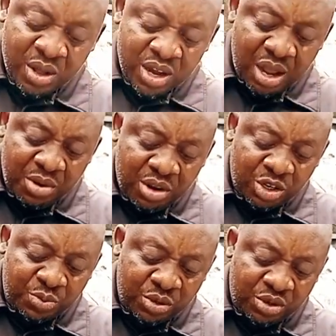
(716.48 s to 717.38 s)
let me
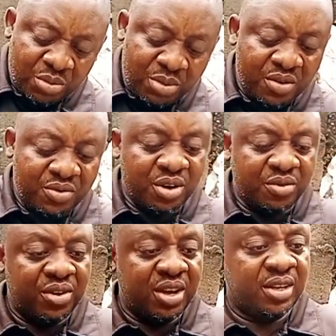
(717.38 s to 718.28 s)
just put some level
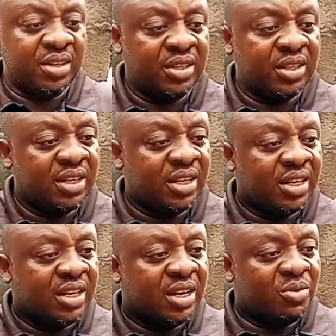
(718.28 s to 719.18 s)
of
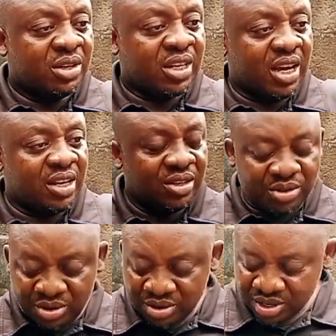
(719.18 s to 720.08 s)
water.
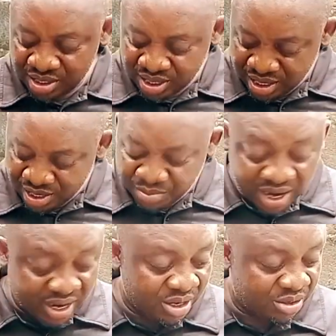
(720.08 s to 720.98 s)
So it's taking it
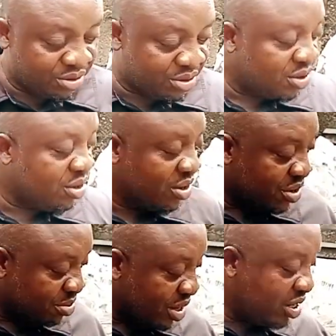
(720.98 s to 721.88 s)
back a little. But